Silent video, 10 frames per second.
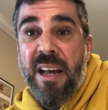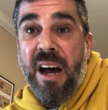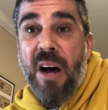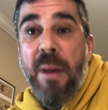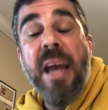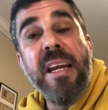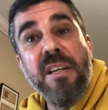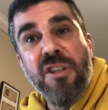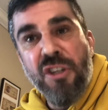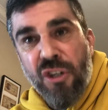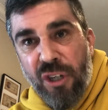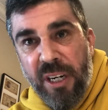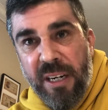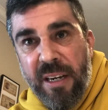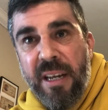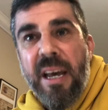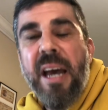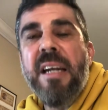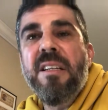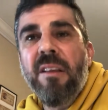Um, and he is good
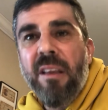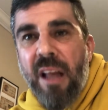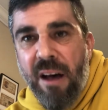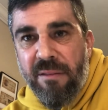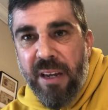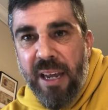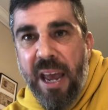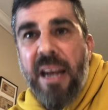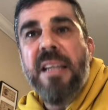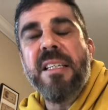and is loving and is